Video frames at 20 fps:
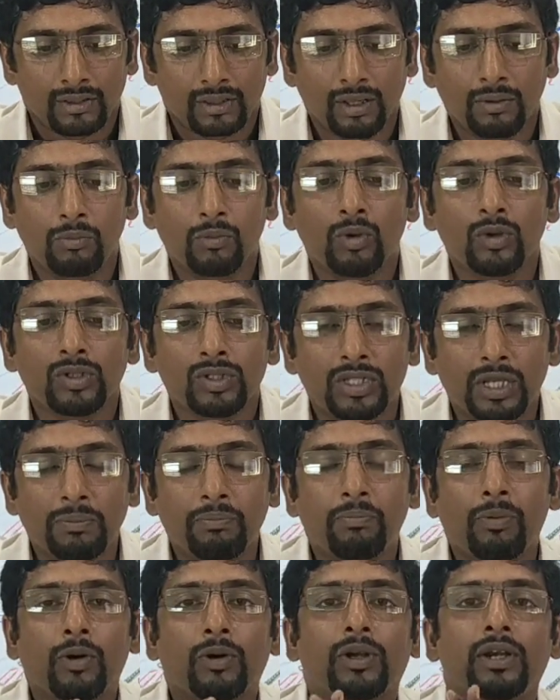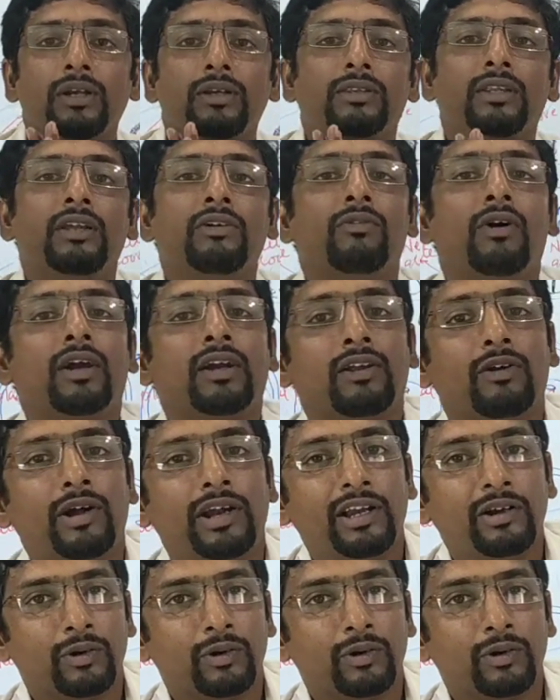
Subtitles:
The most important thing what I